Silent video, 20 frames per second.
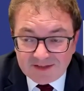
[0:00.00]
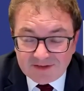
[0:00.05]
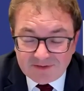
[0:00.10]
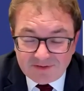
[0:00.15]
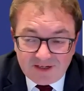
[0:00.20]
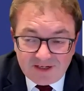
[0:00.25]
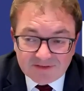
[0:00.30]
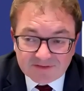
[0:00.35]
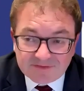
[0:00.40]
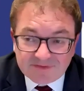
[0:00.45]

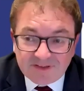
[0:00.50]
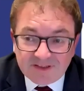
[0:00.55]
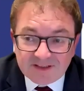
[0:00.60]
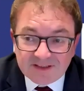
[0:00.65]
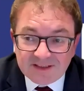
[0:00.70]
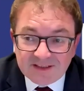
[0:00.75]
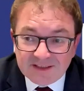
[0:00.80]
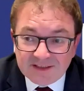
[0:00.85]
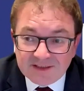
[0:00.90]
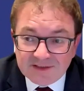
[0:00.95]
And
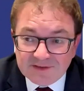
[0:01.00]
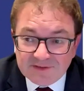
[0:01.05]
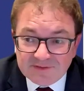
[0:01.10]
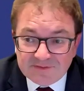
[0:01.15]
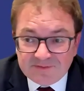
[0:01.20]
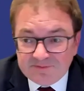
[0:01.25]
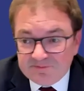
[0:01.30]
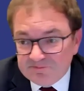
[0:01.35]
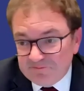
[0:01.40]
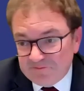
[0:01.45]
crowdfunding
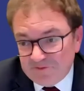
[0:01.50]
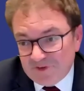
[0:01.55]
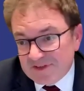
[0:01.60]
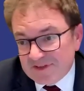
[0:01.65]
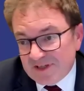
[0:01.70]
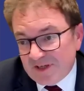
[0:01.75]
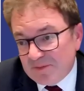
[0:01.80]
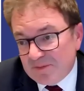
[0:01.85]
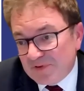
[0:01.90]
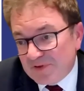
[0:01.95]
of,
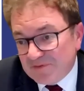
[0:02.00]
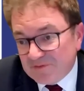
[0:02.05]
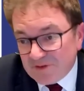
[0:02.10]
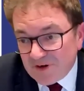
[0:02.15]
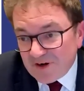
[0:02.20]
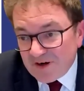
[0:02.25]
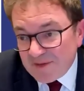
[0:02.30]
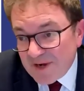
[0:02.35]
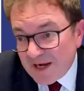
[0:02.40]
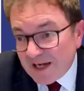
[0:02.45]
for example,
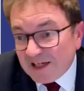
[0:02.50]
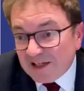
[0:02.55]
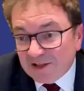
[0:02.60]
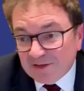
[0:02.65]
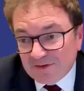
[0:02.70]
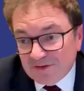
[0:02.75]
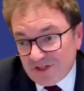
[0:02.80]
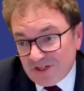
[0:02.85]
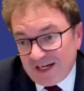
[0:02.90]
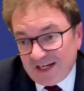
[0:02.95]

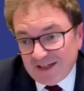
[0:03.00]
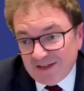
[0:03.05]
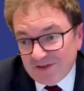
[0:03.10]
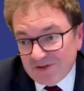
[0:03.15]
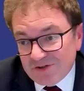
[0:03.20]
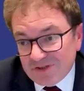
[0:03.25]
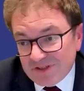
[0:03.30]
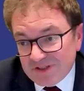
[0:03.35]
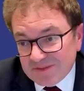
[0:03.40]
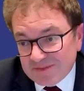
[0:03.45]
environmental
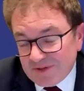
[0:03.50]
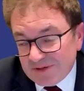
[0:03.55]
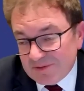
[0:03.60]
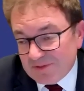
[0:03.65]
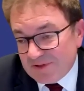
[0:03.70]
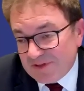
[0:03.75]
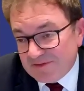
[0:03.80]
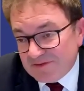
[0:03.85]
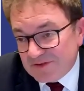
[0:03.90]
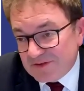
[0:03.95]
challenges
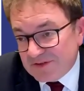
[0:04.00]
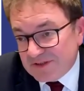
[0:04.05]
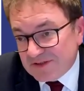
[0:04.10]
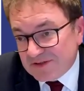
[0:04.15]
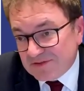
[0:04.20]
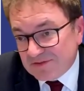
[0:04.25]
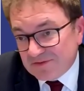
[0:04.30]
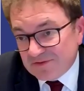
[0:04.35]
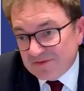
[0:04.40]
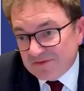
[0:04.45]
by way of
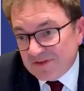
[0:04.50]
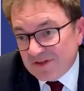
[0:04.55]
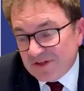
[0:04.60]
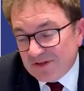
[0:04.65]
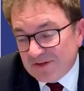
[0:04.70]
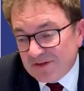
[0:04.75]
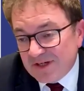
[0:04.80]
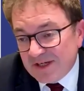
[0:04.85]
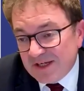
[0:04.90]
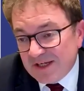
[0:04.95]
judicial
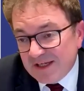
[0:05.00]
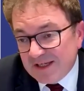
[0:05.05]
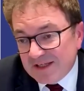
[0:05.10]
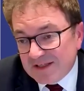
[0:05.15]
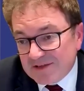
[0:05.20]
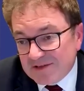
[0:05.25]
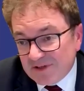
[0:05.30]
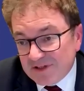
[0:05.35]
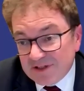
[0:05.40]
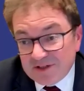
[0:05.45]
review
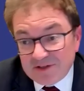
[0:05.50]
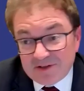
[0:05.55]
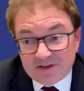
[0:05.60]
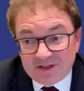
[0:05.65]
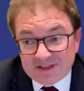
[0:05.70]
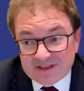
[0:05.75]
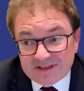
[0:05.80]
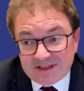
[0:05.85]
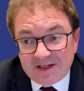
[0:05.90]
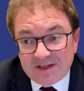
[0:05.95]
is quite a
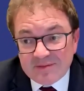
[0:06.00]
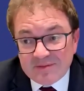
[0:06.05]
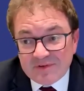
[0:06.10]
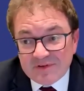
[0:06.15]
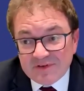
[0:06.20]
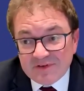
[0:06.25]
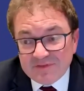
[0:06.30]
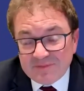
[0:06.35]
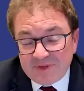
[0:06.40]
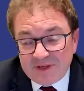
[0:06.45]
good
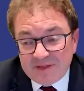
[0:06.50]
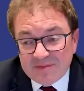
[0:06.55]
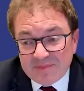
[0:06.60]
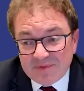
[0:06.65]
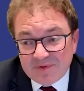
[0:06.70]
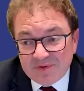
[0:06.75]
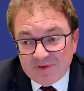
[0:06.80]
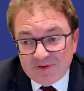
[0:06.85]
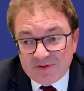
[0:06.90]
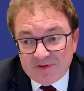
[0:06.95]
example of
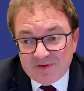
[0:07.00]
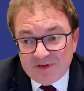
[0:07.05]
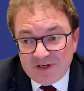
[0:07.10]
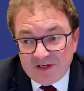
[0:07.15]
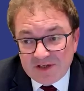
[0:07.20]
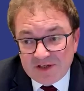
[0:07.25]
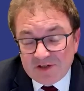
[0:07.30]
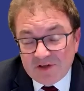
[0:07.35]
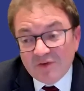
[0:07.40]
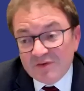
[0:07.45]
people who
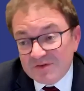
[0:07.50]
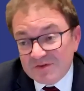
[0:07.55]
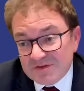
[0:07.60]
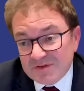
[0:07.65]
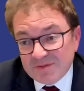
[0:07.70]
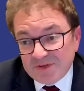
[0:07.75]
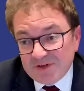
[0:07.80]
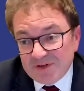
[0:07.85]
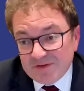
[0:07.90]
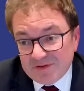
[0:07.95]

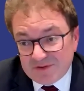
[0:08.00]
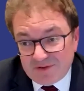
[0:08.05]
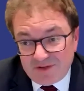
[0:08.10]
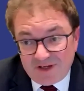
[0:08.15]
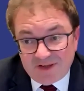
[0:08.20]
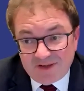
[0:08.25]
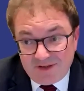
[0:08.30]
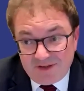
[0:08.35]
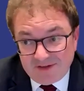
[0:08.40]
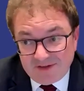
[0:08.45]
contribute
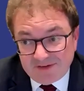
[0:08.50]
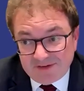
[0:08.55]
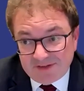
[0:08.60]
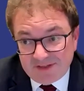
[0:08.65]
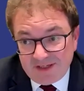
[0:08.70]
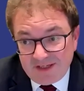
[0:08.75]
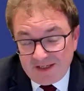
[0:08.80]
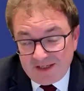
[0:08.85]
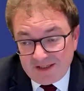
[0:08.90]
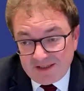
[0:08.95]
to
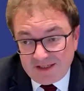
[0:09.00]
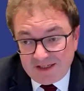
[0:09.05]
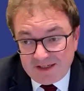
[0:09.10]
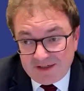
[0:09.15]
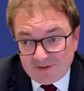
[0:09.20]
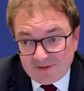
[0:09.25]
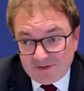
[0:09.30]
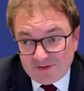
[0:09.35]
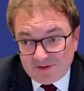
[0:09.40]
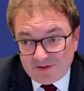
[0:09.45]
others'
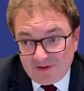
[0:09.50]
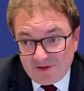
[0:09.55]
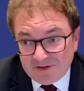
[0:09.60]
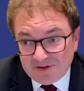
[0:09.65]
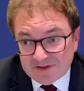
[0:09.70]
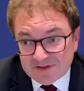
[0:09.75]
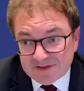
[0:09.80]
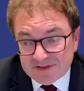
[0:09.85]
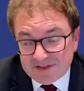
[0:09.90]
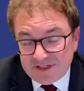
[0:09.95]
legal
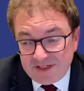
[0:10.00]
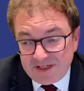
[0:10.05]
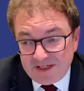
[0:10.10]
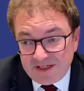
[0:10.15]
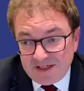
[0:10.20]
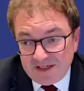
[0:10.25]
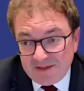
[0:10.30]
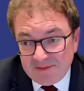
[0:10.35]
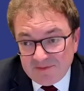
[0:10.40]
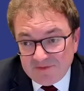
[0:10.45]
costs
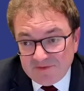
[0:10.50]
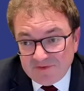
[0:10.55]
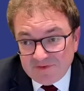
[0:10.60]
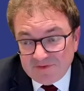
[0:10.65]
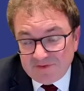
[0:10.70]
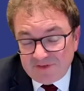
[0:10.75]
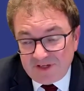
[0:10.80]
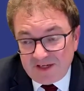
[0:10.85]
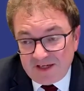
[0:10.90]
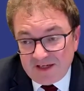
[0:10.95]

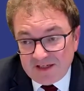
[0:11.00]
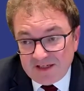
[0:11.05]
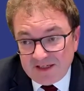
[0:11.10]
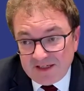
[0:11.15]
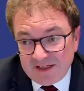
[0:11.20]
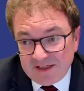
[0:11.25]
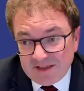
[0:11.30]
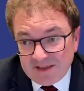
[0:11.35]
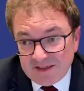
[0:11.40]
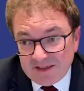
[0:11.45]
for
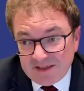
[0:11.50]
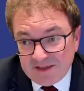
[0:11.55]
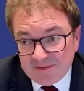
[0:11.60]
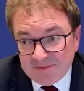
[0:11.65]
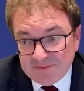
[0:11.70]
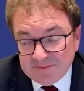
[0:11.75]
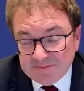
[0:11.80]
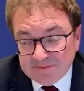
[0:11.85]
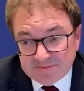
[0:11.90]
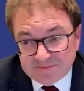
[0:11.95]
fairly